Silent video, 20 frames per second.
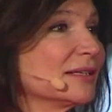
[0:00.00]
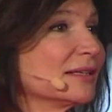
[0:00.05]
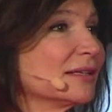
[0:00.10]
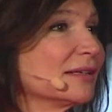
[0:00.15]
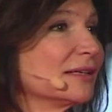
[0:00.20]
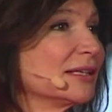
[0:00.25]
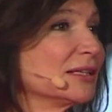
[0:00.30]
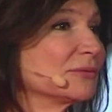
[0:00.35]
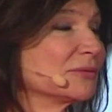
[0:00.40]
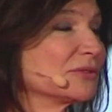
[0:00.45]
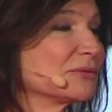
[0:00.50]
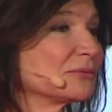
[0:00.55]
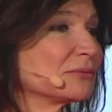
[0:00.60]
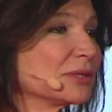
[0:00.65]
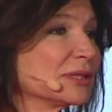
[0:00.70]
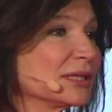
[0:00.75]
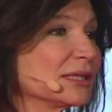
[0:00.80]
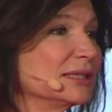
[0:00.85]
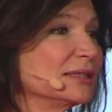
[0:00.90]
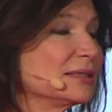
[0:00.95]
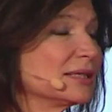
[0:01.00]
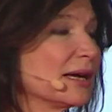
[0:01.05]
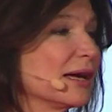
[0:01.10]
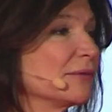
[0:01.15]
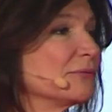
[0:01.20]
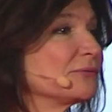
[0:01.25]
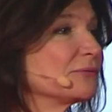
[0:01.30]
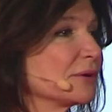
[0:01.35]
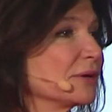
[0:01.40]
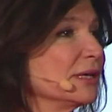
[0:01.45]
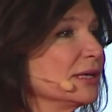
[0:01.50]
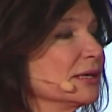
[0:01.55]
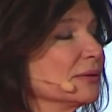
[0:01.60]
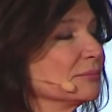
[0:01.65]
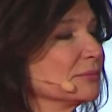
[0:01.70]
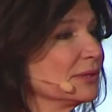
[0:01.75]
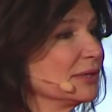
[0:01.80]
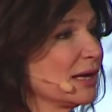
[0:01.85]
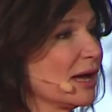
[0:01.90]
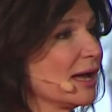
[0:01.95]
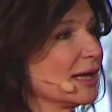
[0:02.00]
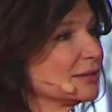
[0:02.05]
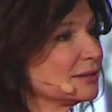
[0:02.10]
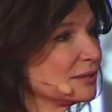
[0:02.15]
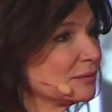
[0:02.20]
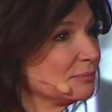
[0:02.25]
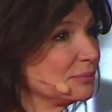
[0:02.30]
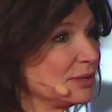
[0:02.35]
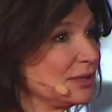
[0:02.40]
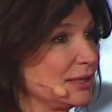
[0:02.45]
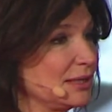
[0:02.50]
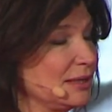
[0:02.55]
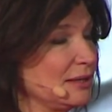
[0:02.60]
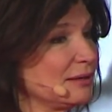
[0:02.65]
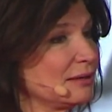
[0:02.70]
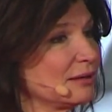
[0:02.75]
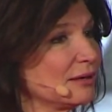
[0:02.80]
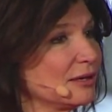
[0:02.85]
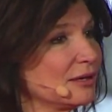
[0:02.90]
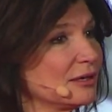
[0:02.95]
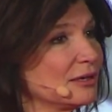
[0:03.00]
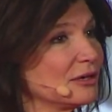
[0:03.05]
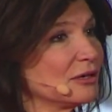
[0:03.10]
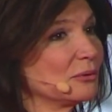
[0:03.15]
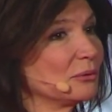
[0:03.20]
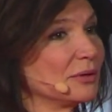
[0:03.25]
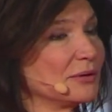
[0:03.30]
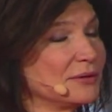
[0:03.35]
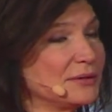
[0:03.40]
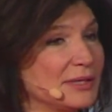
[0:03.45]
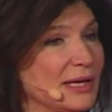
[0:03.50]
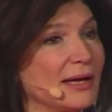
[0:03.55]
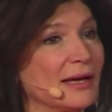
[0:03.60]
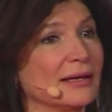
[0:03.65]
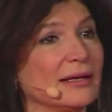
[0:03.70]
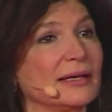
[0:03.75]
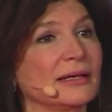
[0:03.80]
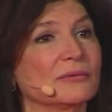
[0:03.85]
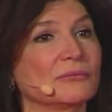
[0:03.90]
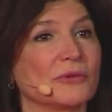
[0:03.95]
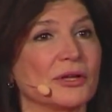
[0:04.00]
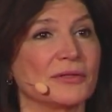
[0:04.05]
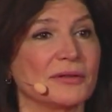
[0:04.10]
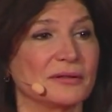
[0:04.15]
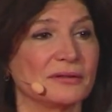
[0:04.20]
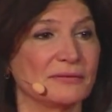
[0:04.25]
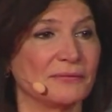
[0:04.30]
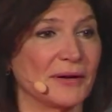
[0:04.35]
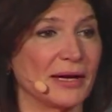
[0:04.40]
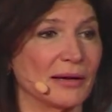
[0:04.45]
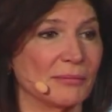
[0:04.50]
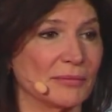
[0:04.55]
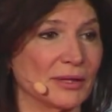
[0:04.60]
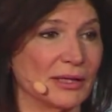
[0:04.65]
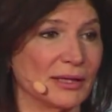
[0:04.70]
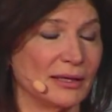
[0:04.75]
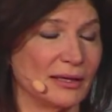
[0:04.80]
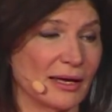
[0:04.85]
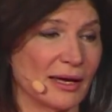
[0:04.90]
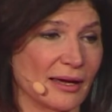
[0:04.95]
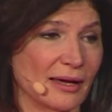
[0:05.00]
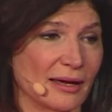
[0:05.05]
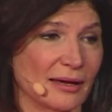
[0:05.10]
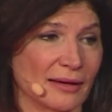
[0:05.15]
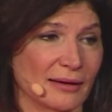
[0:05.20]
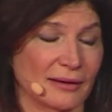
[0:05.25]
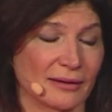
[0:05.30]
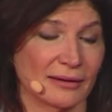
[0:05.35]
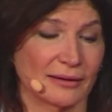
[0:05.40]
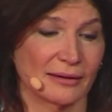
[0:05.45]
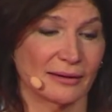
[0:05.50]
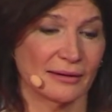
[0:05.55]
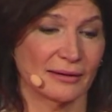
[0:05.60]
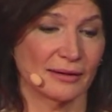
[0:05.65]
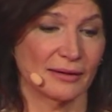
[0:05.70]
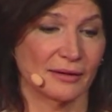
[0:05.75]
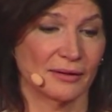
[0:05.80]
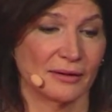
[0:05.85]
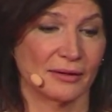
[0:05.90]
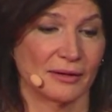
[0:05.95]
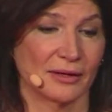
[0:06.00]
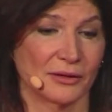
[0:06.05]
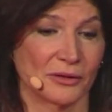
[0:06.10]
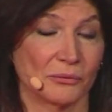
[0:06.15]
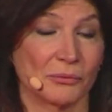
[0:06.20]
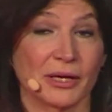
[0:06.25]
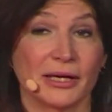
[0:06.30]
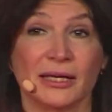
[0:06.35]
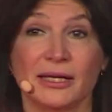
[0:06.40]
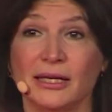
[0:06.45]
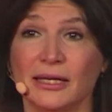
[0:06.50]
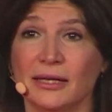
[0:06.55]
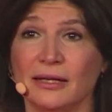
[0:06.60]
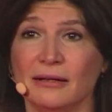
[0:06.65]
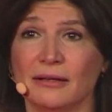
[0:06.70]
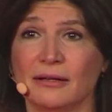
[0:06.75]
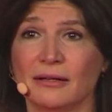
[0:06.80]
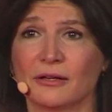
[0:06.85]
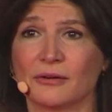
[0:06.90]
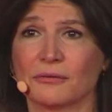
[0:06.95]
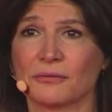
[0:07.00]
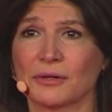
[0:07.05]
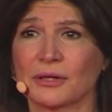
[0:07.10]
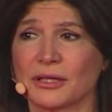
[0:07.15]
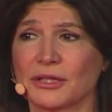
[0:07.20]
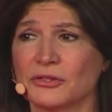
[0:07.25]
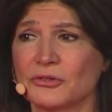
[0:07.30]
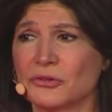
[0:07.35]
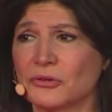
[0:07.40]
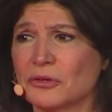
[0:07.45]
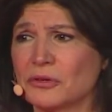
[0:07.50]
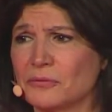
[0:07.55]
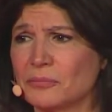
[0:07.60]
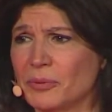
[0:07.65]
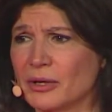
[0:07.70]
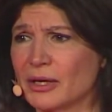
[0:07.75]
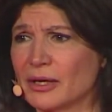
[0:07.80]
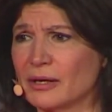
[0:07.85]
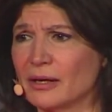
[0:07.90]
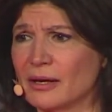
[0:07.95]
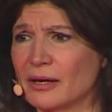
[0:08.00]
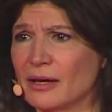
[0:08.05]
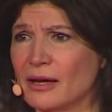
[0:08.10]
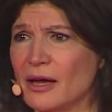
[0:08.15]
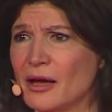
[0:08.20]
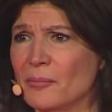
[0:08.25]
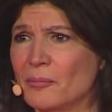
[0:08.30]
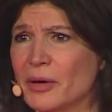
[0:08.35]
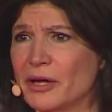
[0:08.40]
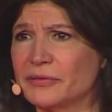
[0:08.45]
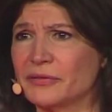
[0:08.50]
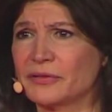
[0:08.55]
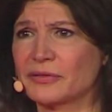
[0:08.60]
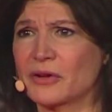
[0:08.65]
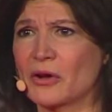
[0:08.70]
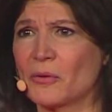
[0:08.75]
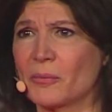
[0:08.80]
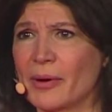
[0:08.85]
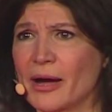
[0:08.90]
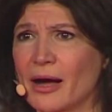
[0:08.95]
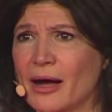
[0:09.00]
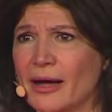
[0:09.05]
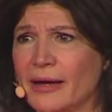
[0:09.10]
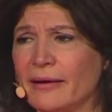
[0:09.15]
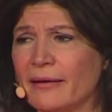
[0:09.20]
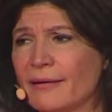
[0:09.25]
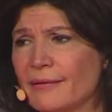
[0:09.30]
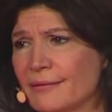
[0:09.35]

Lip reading: And it was really tough for him not to be with Danny and with his family the way he really should have been. Months go by.